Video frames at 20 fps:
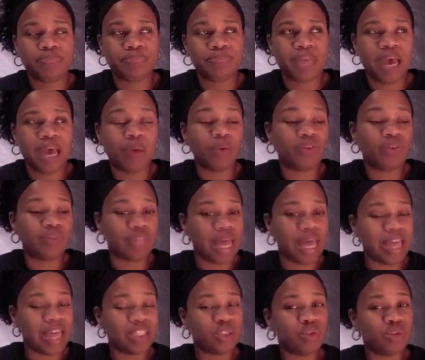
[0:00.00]
I would have
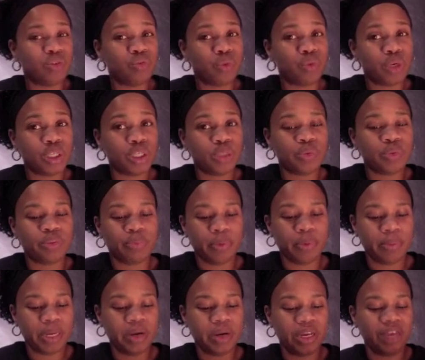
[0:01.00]
liked to have worked with
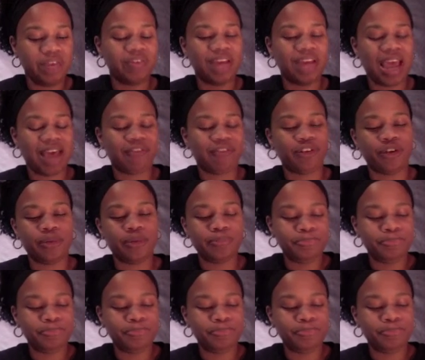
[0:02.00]
Premiere even after